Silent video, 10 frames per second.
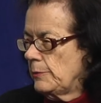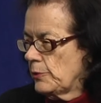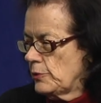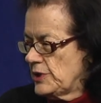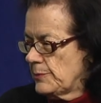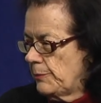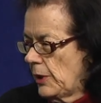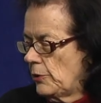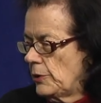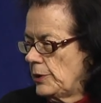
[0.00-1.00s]
Chris
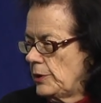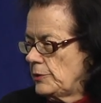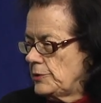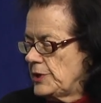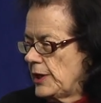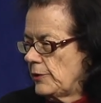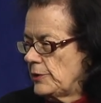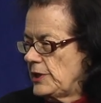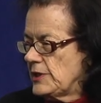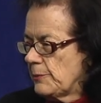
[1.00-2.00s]
Bowen, who's now
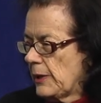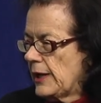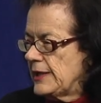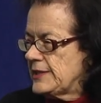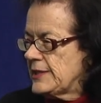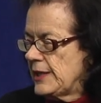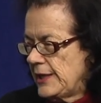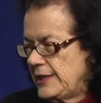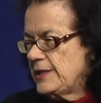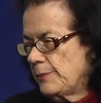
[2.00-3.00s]
in his place,
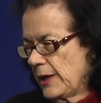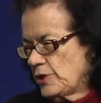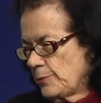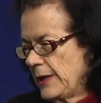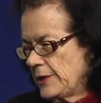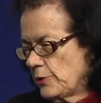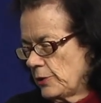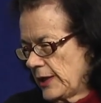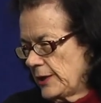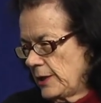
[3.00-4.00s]
is much better
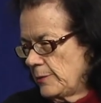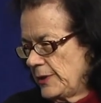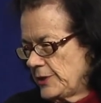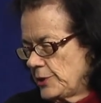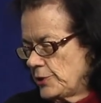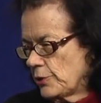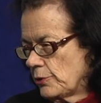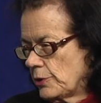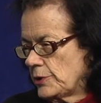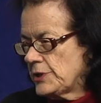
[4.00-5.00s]
at getting a message
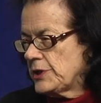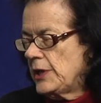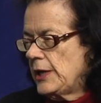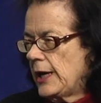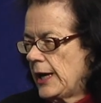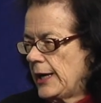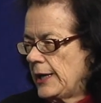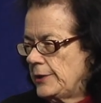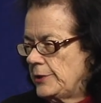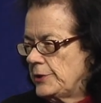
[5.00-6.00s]
across,
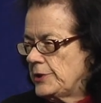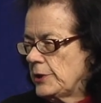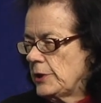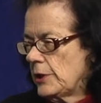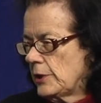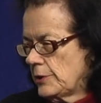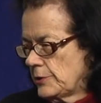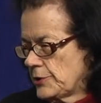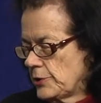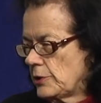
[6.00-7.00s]
and
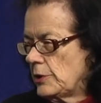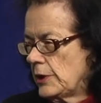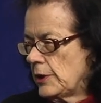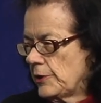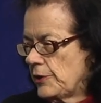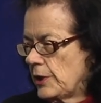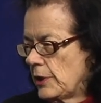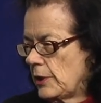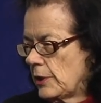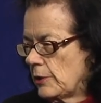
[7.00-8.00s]
certainly I
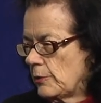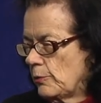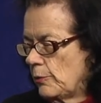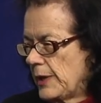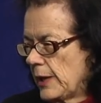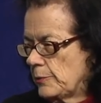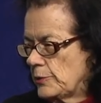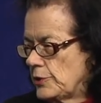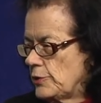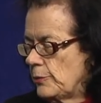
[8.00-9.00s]
think will be able
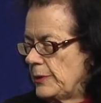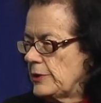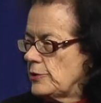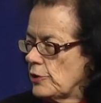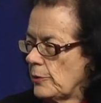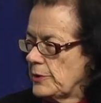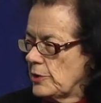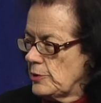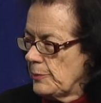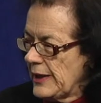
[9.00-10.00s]
to do a better job at
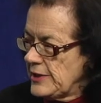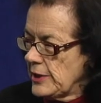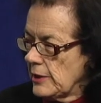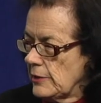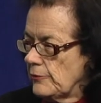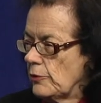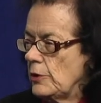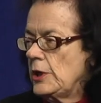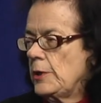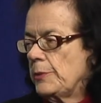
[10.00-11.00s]
a debating level.
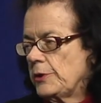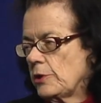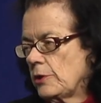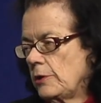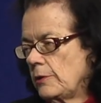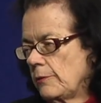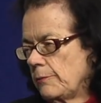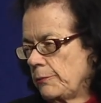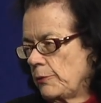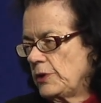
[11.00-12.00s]
But the
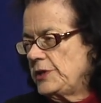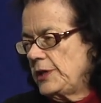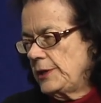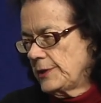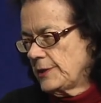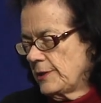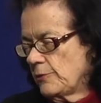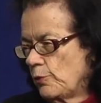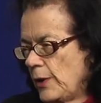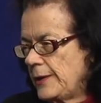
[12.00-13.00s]
point is
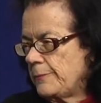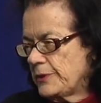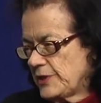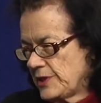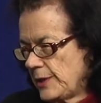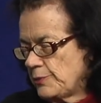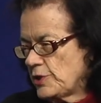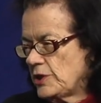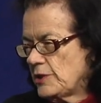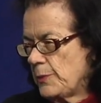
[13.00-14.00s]
that when perceptions